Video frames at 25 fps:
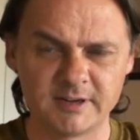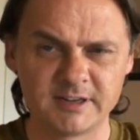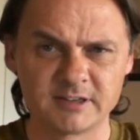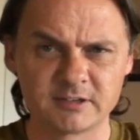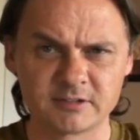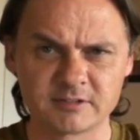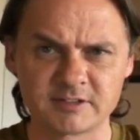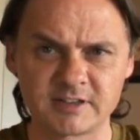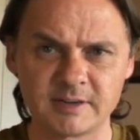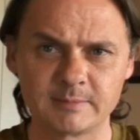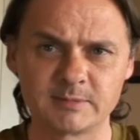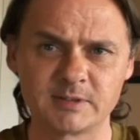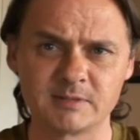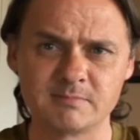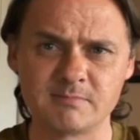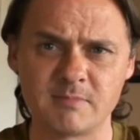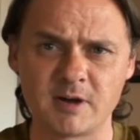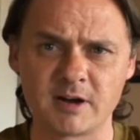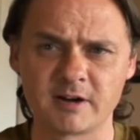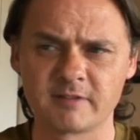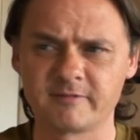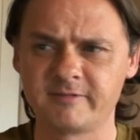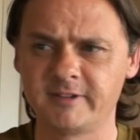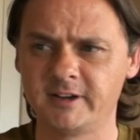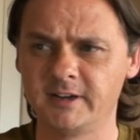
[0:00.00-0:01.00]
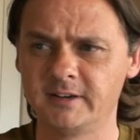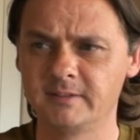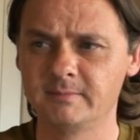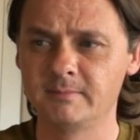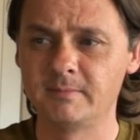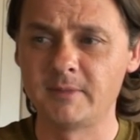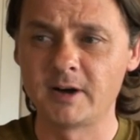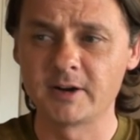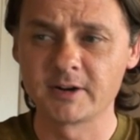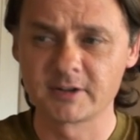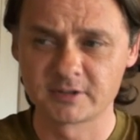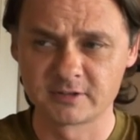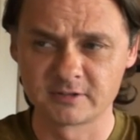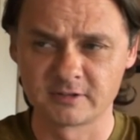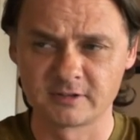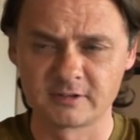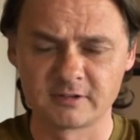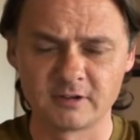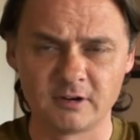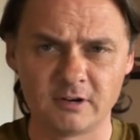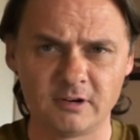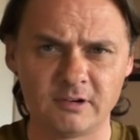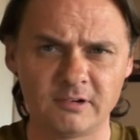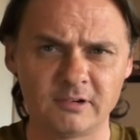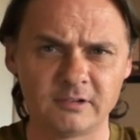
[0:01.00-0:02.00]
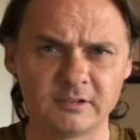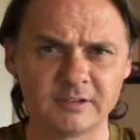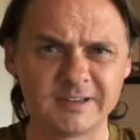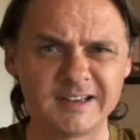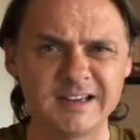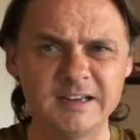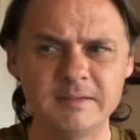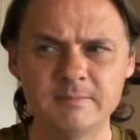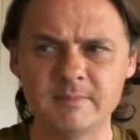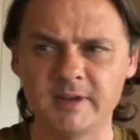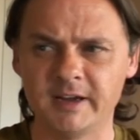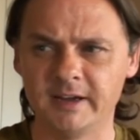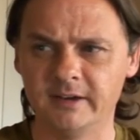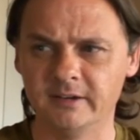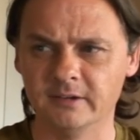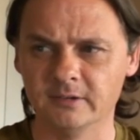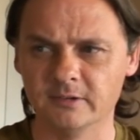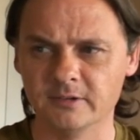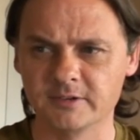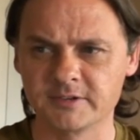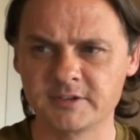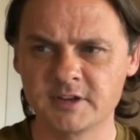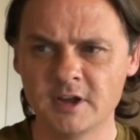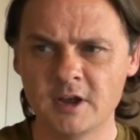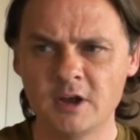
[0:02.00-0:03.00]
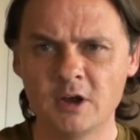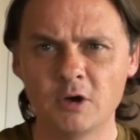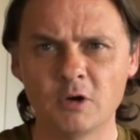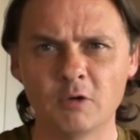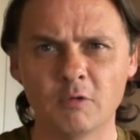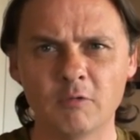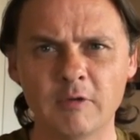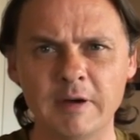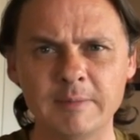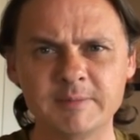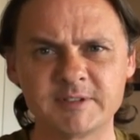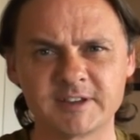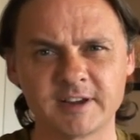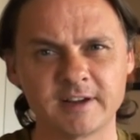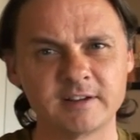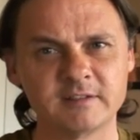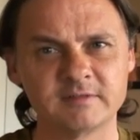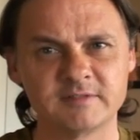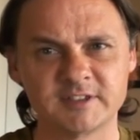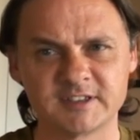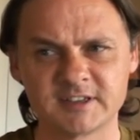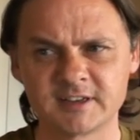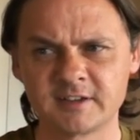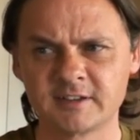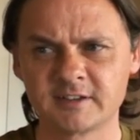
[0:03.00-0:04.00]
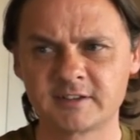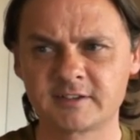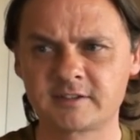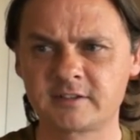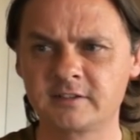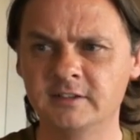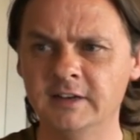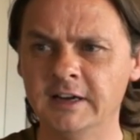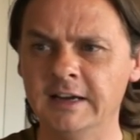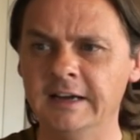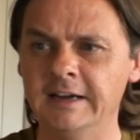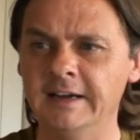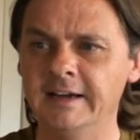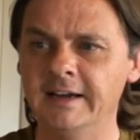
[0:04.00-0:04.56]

intercept and monitor all emails, website visits,